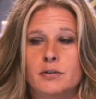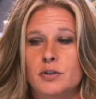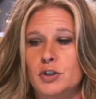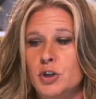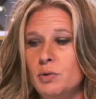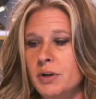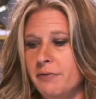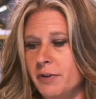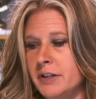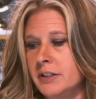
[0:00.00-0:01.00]
two
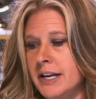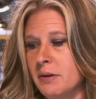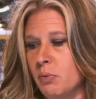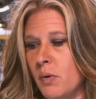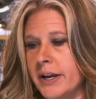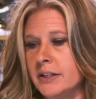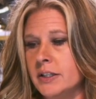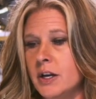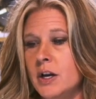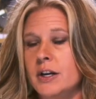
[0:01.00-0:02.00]
different standpoints.
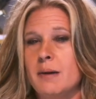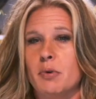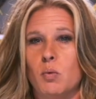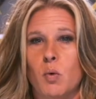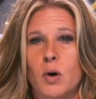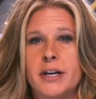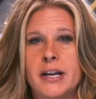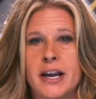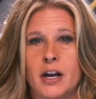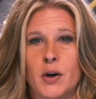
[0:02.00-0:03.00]
Number one,
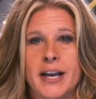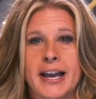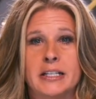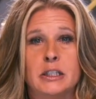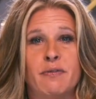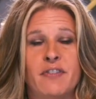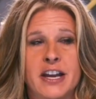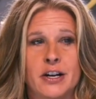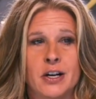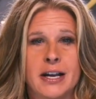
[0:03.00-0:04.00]
it creates
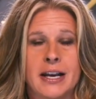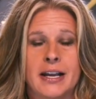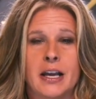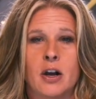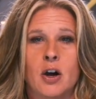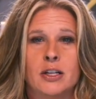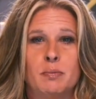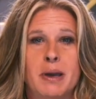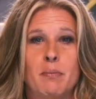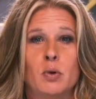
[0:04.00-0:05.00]
fear and it can cause
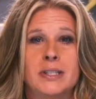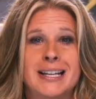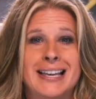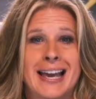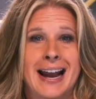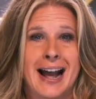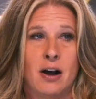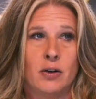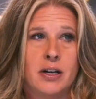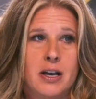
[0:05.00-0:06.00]
people to get
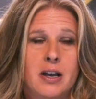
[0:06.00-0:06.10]
out.